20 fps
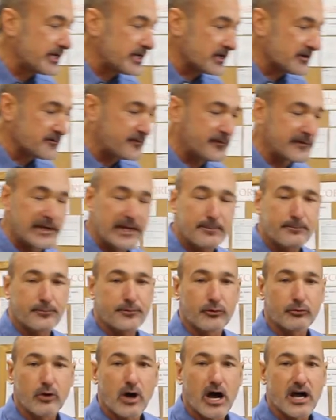can flip
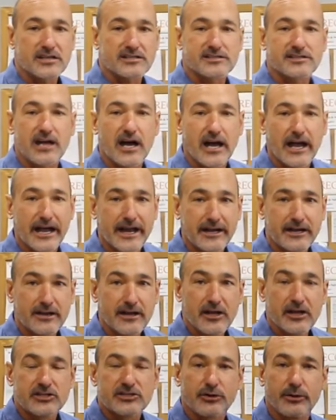the raw side
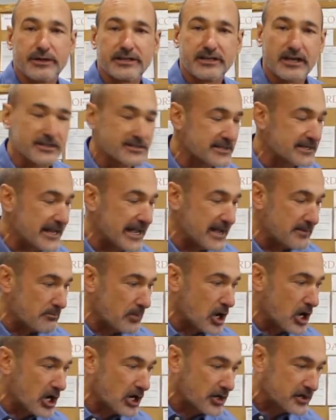so it doesn't get
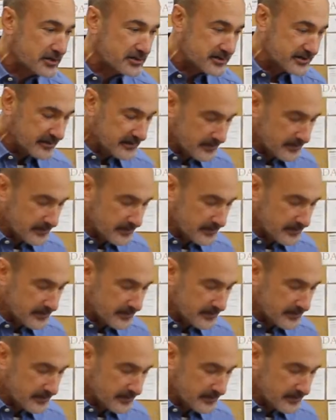marked.